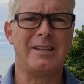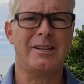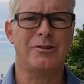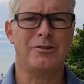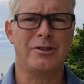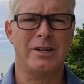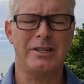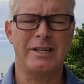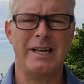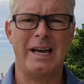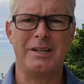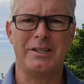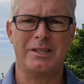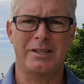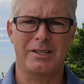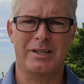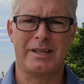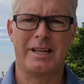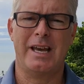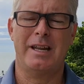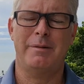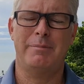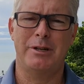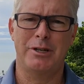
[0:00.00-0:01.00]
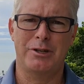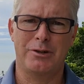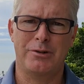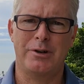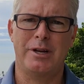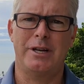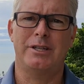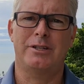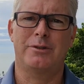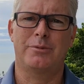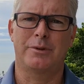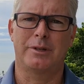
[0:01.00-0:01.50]
Transactions can be
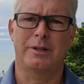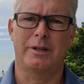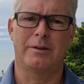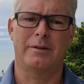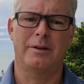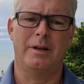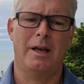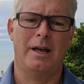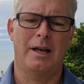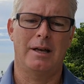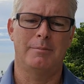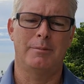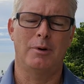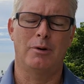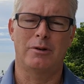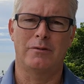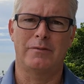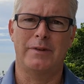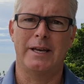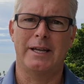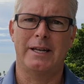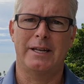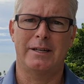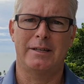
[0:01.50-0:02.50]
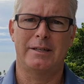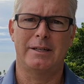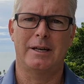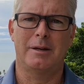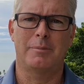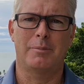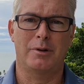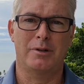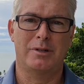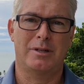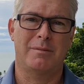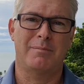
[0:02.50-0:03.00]
traced with a motivated
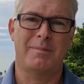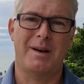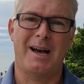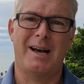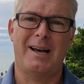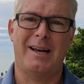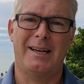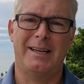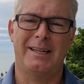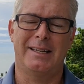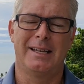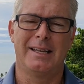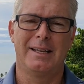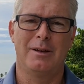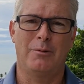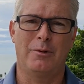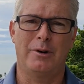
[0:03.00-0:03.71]
person behind